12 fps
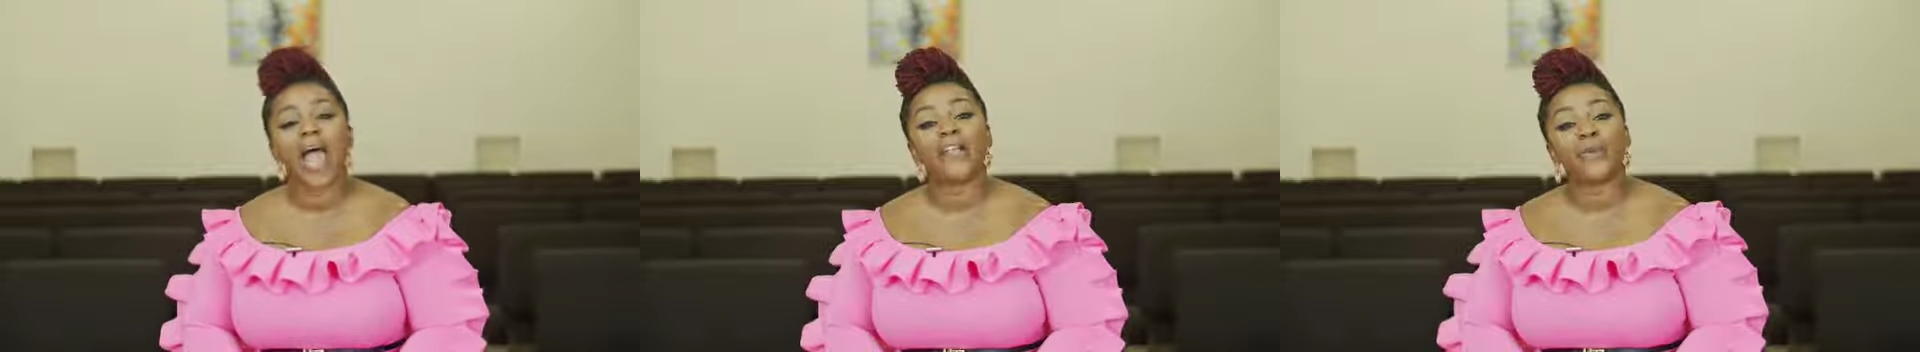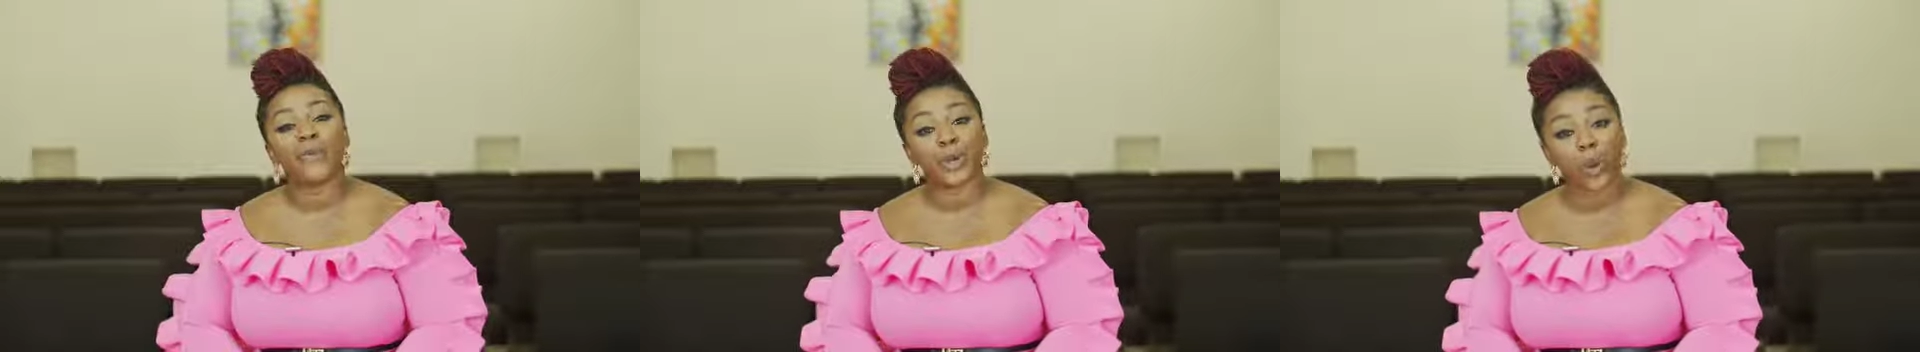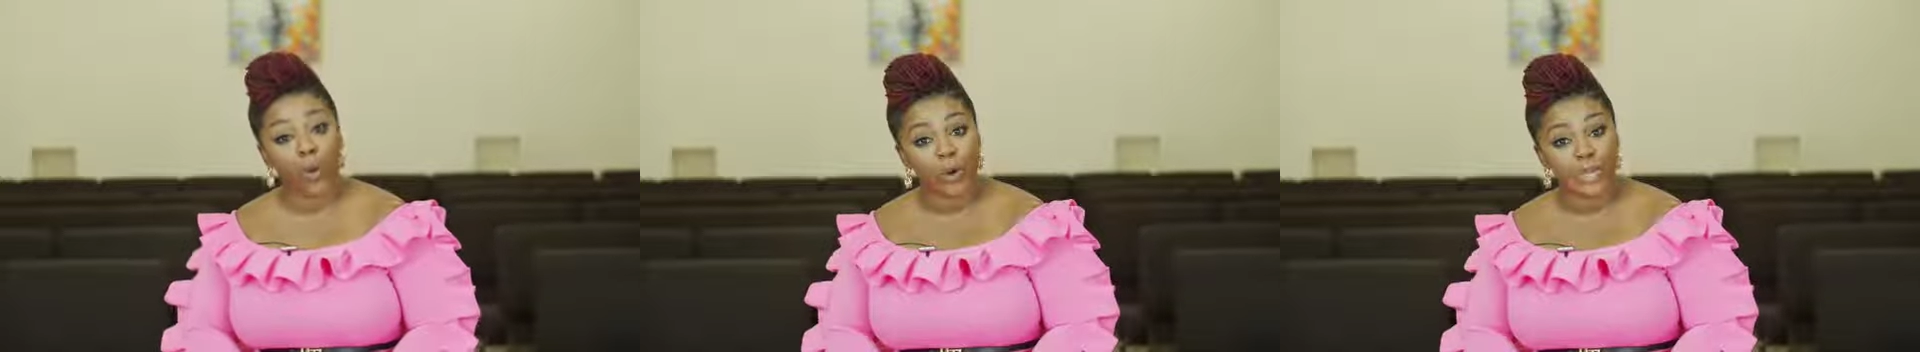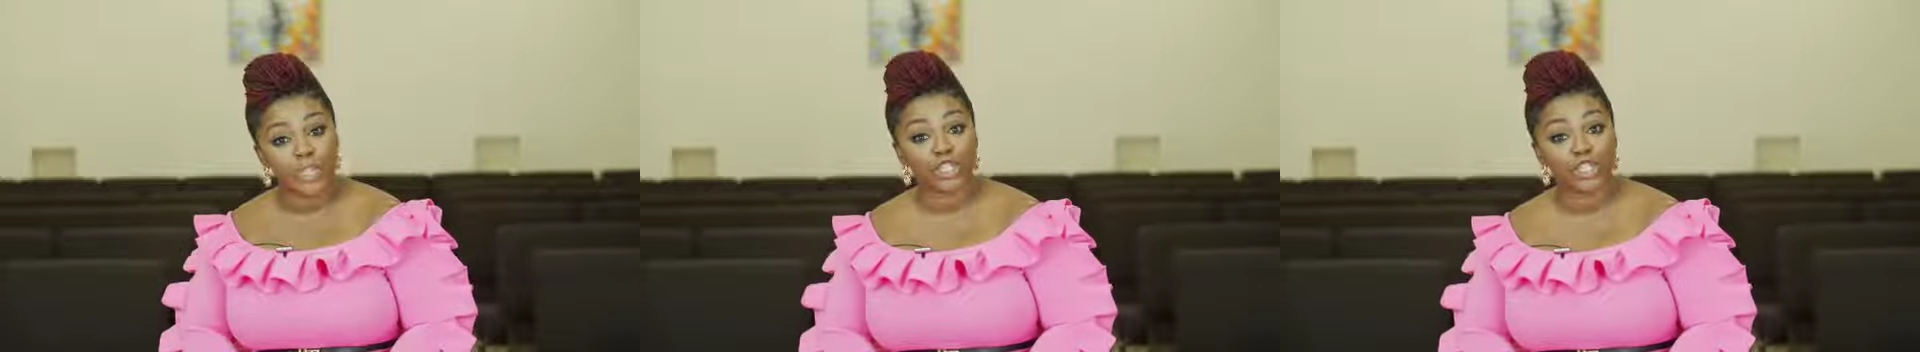and the
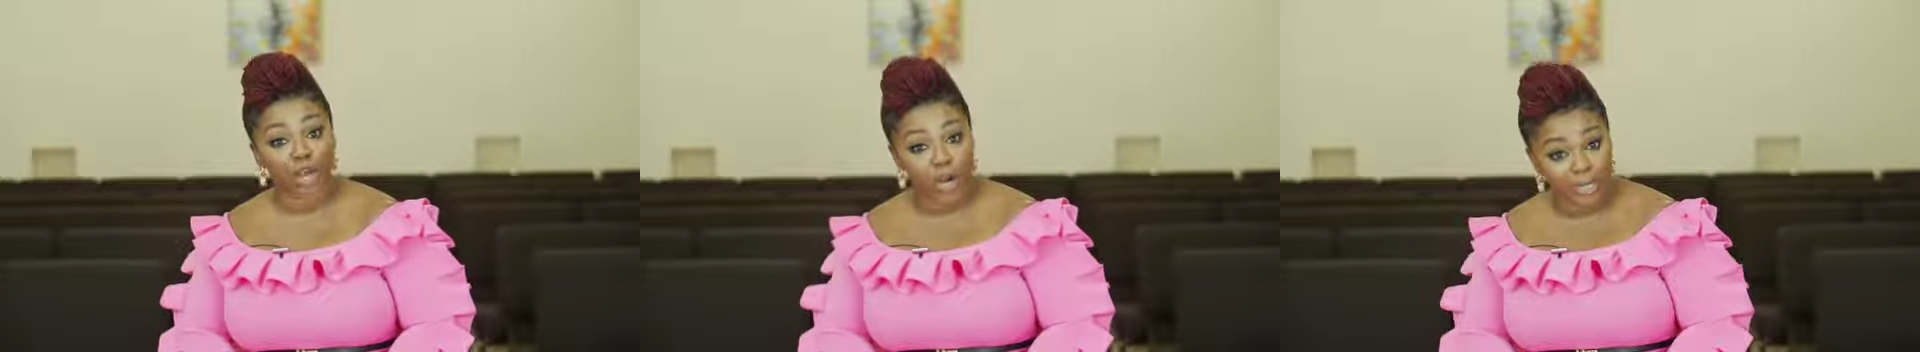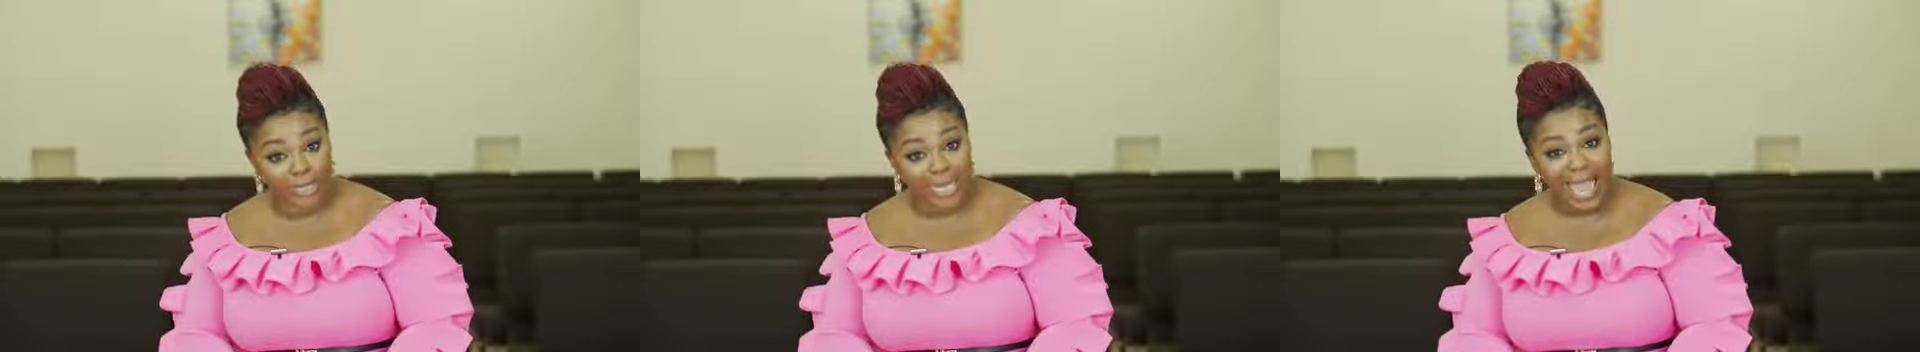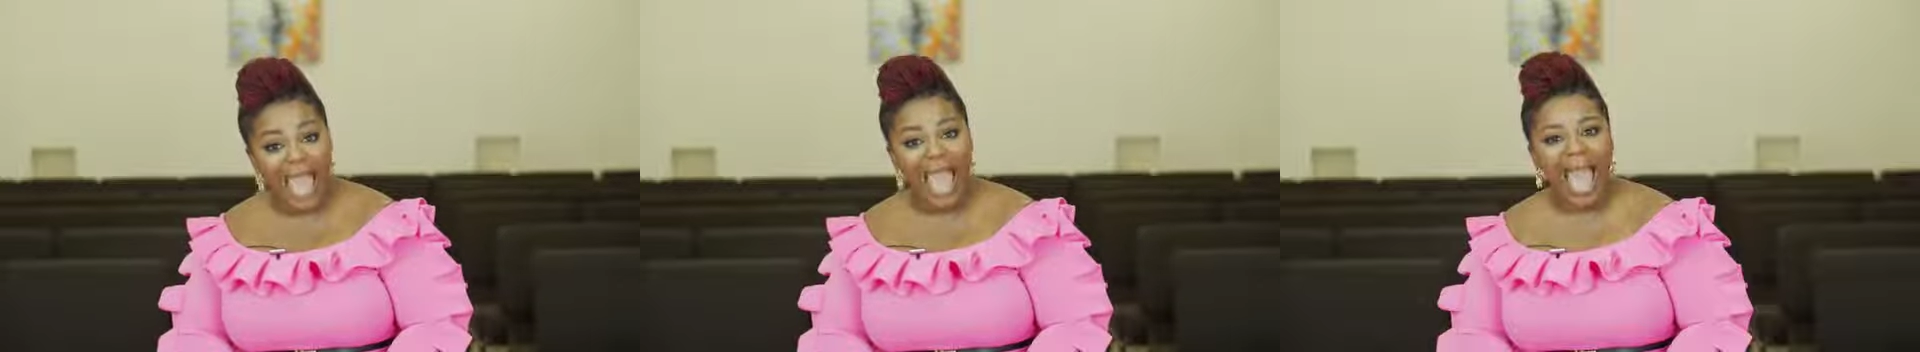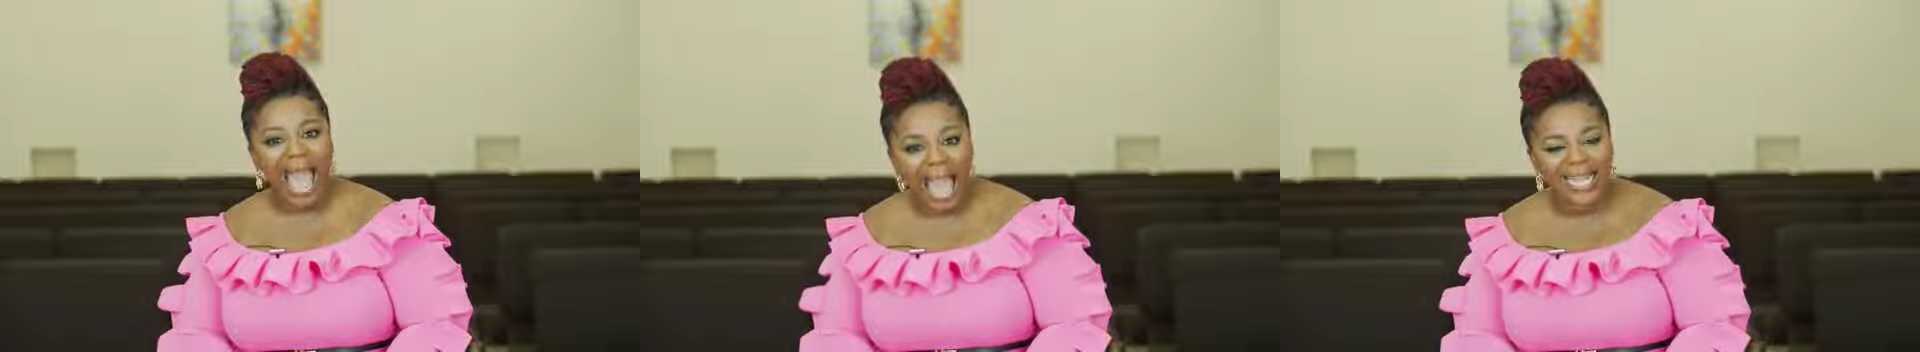recording starts
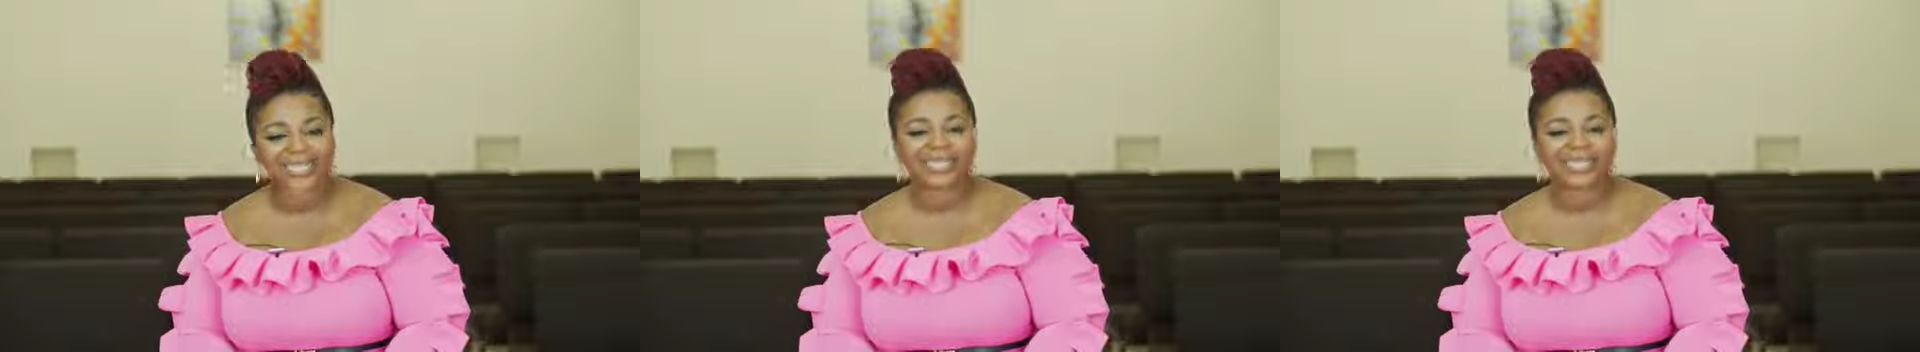at